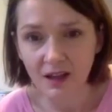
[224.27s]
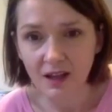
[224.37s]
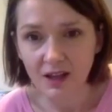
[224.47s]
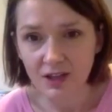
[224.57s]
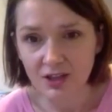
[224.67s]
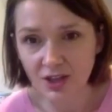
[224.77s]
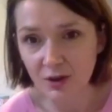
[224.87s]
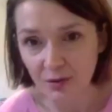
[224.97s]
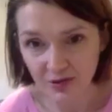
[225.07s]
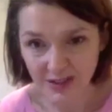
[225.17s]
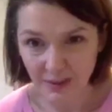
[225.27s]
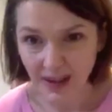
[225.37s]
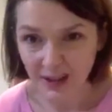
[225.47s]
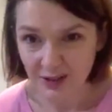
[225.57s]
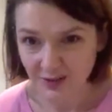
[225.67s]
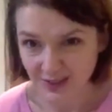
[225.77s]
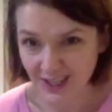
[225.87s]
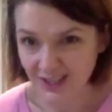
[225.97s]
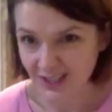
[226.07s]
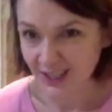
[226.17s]
So this pan looks
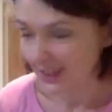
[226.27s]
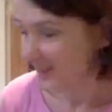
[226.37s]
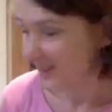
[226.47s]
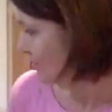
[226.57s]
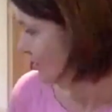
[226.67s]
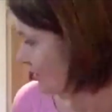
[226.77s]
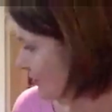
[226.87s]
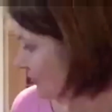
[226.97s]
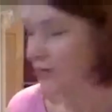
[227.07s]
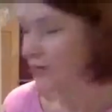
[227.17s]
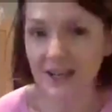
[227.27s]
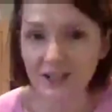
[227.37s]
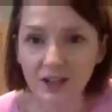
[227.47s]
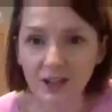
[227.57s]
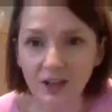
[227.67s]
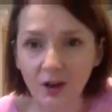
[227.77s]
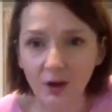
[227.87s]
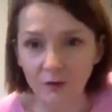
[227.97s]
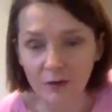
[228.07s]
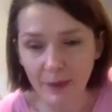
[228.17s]
fantastic. It's got the red of the
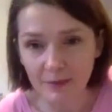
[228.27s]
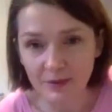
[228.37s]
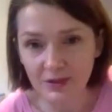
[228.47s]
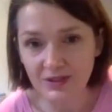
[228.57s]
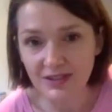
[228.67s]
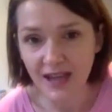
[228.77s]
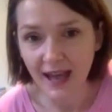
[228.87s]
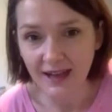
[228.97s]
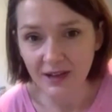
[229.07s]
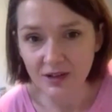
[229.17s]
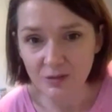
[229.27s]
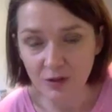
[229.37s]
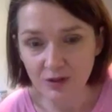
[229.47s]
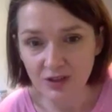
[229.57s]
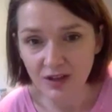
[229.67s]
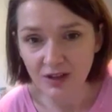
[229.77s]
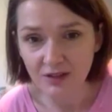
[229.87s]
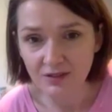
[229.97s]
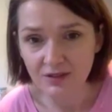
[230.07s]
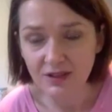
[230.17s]
peppers and the
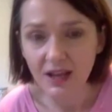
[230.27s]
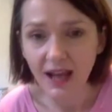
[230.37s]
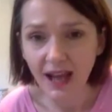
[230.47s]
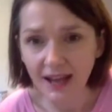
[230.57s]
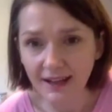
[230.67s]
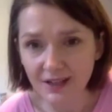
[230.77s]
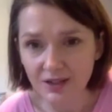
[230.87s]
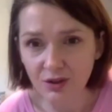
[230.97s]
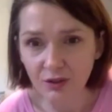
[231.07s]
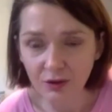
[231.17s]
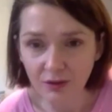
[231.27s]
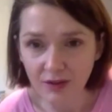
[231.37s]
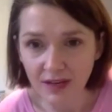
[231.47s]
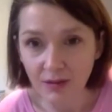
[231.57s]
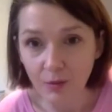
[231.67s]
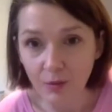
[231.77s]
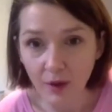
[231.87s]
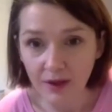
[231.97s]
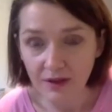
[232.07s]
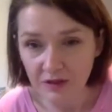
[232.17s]
tomatoes, and it's got the green and white of
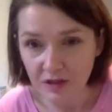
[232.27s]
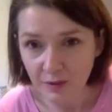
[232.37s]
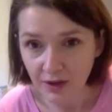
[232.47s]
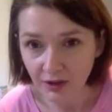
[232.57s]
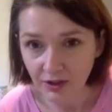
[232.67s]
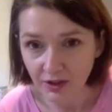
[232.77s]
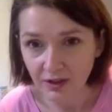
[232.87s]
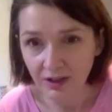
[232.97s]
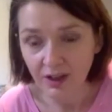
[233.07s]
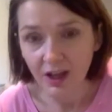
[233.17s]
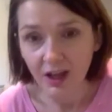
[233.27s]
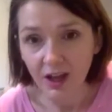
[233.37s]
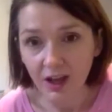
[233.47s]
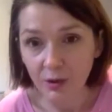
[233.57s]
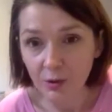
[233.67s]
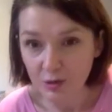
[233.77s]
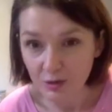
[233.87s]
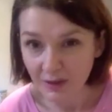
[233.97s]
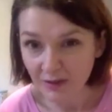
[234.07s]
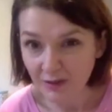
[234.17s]
the spring onion. It'd also be
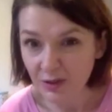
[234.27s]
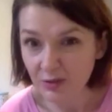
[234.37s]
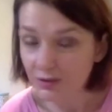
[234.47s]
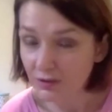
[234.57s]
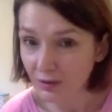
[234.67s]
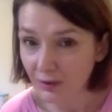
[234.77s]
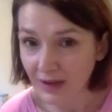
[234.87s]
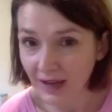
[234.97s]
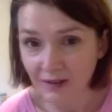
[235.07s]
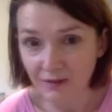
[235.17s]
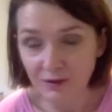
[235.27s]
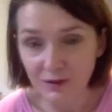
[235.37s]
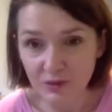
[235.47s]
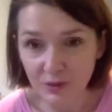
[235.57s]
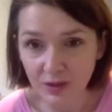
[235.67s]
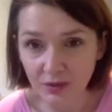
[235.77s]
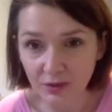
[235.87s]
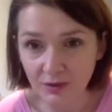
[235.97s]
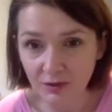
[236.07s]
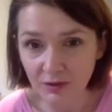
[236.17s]
lovely. You could also throw in a handful of sweet corn. If you
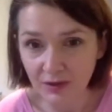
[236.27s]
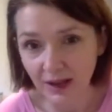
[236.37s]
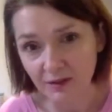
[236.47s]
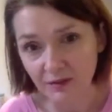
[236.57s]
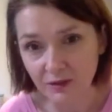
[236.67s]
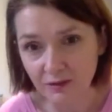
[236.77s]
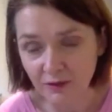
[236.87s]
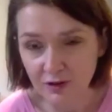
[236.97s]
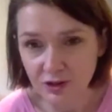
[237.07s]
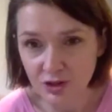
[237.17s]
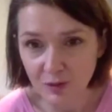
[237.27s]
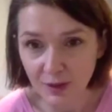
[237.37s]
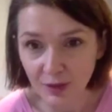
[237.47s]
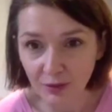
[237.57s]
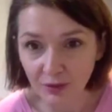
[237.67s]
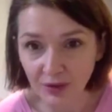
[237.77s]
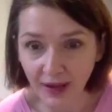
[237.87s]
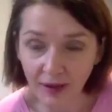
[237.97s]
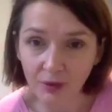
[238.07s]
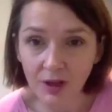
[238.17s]
threw in a handful of frozen sweet corn now,
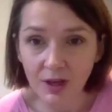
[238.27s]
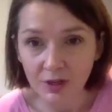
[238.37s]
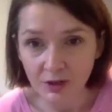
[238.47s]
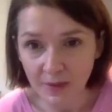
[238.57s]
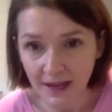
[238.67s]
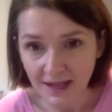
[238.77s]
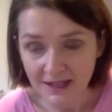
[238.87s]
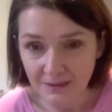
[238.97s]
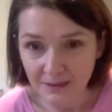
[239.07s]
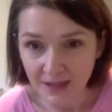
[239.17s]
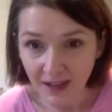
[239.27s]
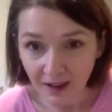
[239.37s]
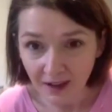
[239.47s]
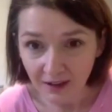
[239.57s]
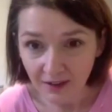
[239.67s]
you then add some yellow.